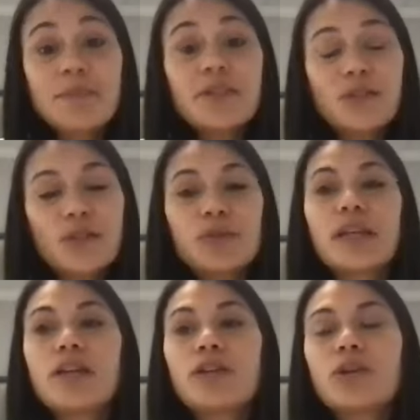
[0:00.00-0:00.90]

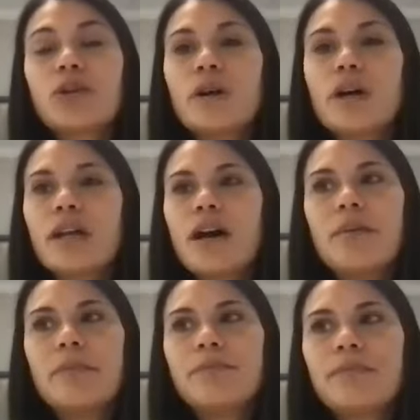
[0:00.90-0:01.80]
absolutely. You know what?
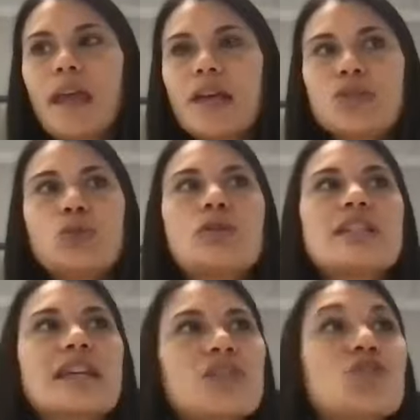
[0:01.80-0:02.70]
As soon
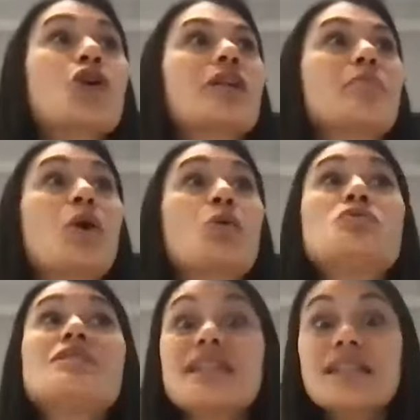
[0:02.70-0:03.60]
as I started
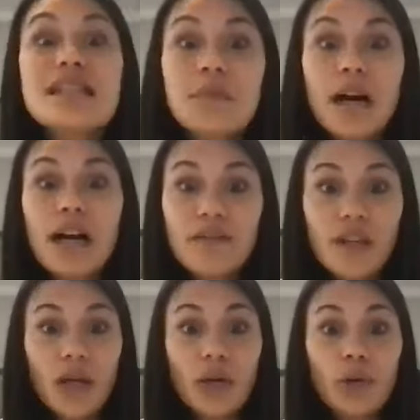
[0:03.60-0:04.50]
posting DMI
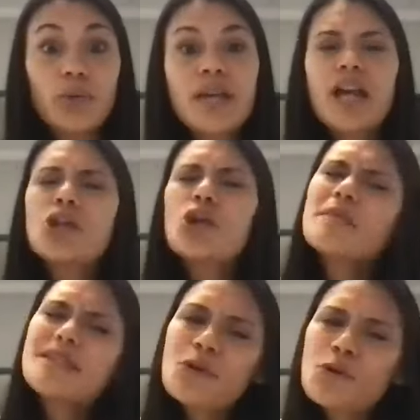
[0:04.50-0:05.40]
videos,
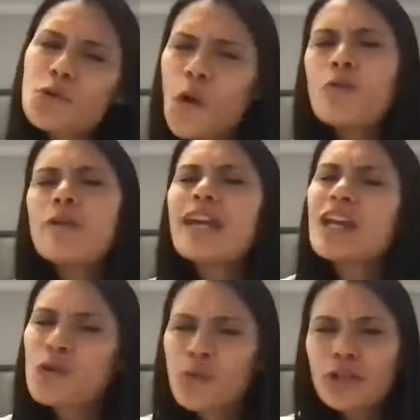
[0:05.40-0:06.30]
I'm still growing
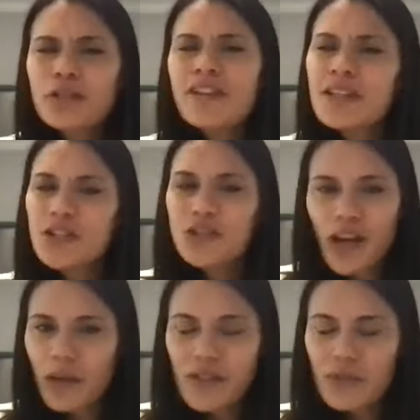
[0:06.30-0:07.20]
in the world of
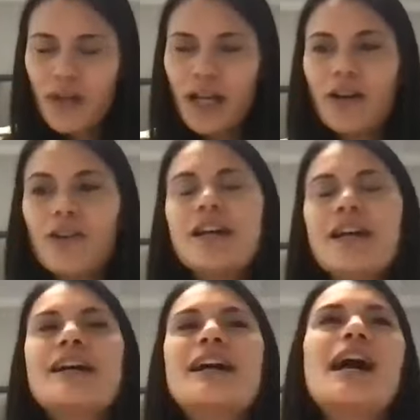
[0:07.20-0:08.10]
Instagram as well.
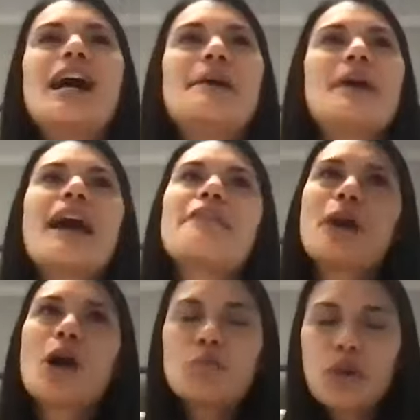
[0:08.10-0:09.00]
I have
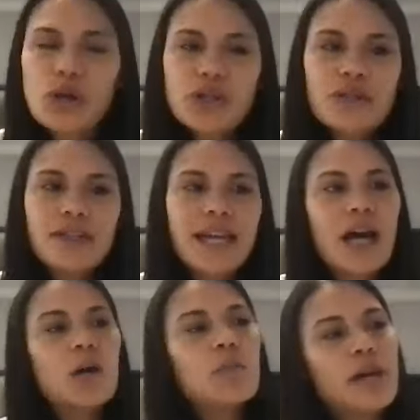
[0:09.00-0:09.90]
my own personal
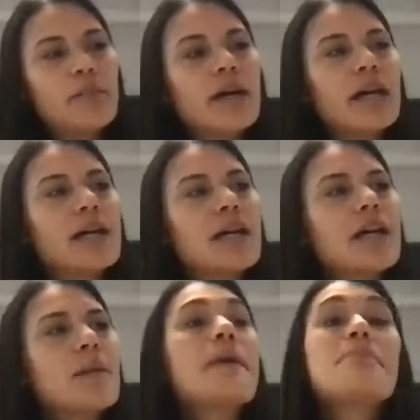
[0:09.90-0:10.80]
account, but my
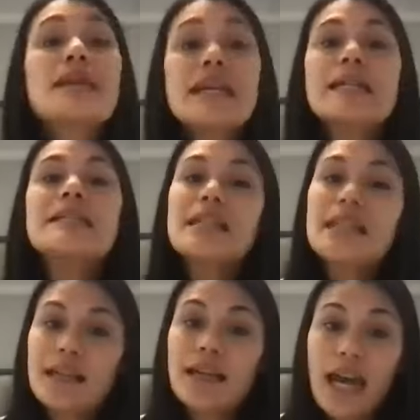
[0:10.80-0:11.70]

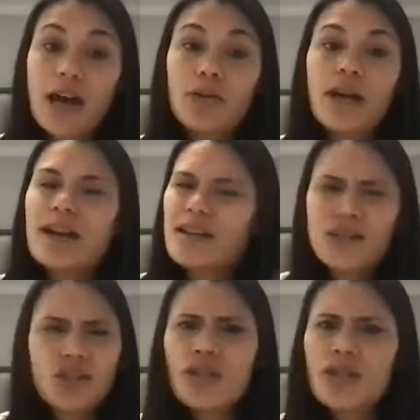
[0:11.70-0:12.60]
PT account I
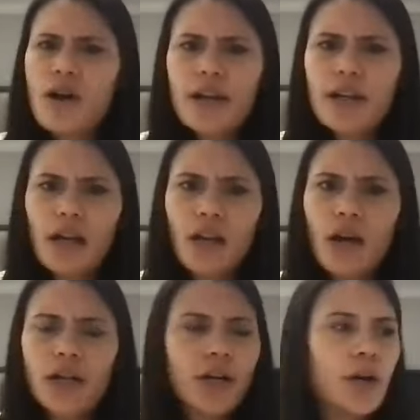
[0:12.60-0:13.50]
just started not
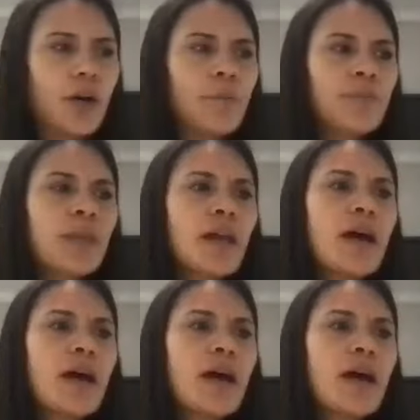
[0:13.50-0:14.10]
long ago.